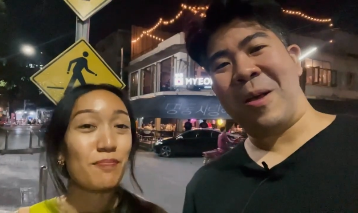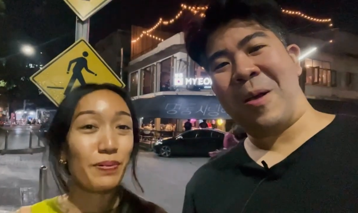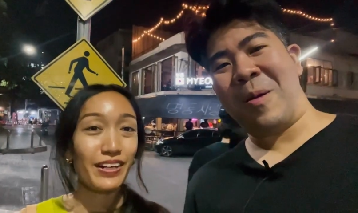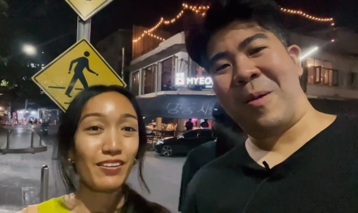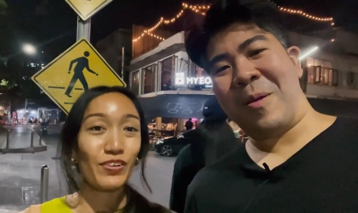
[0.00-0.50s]

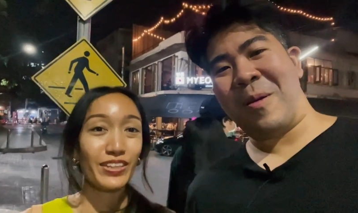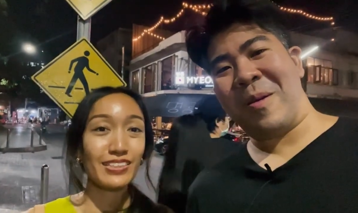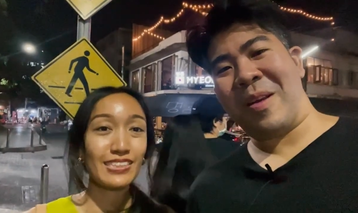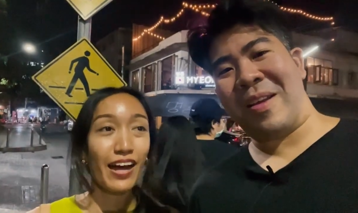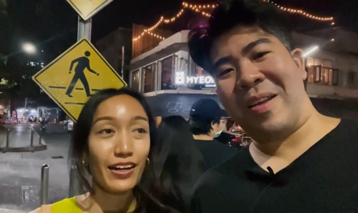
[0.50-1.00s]
Speaker 1: But with
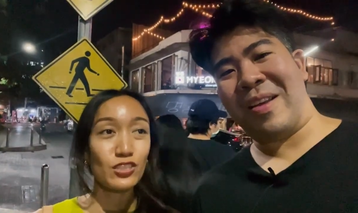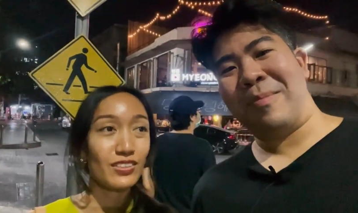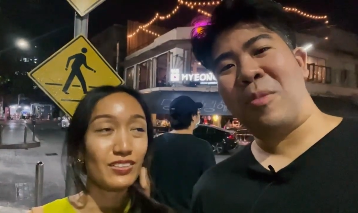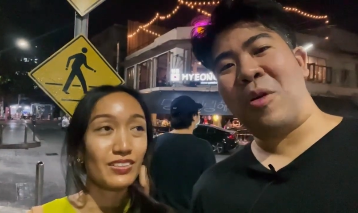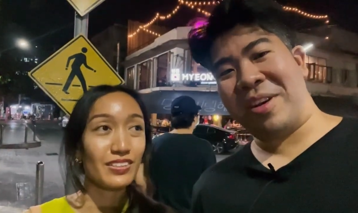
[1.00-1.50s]
a touch...
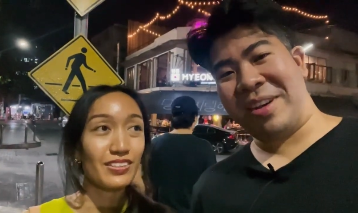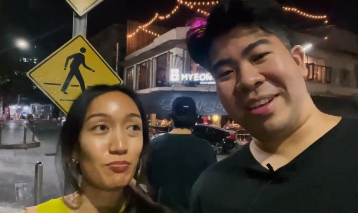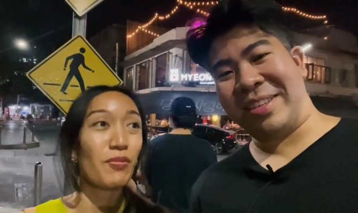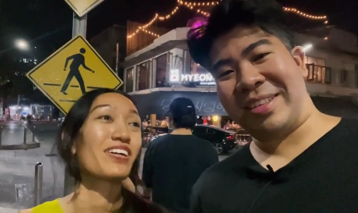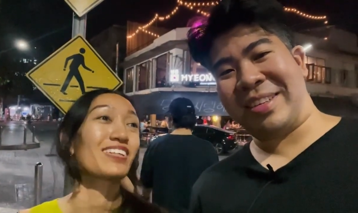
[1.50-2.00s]

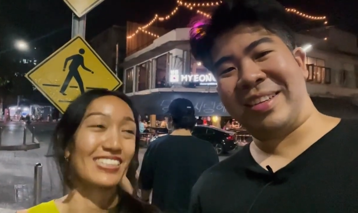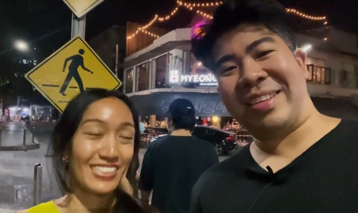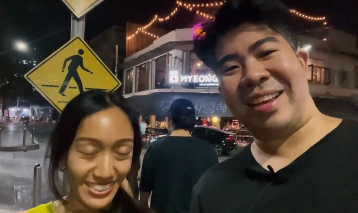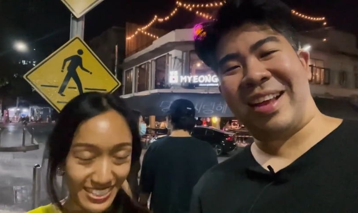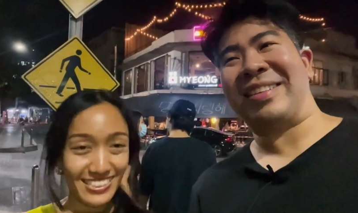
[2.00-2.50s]

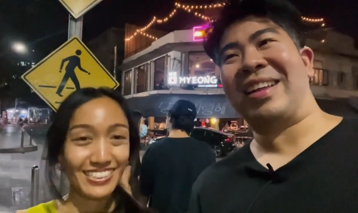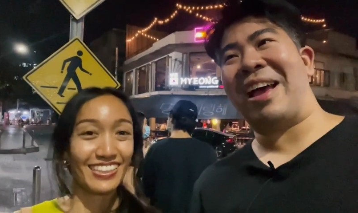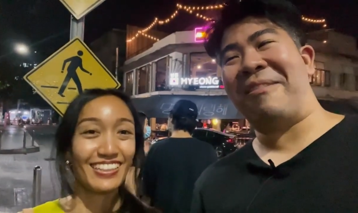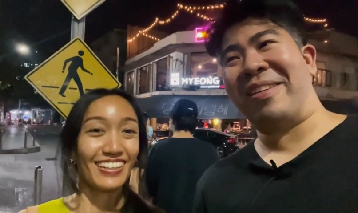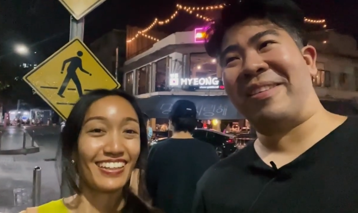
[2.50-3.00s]
Modernist. Yes,
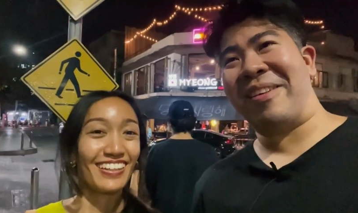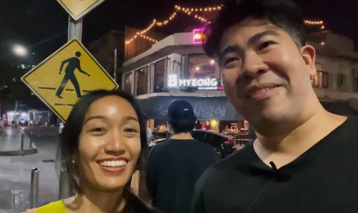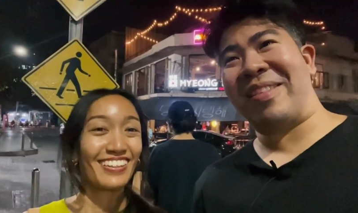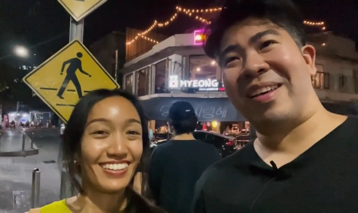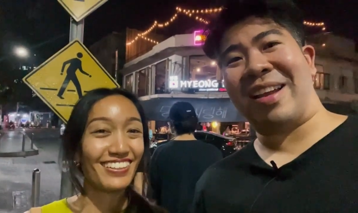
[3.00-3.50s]
I would agree
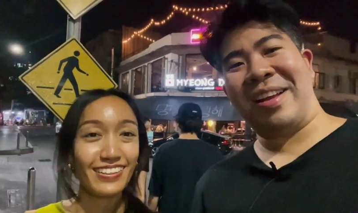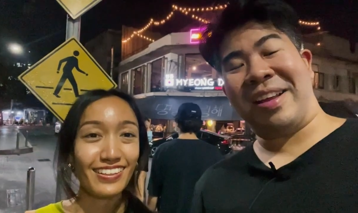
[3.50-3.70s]
with that.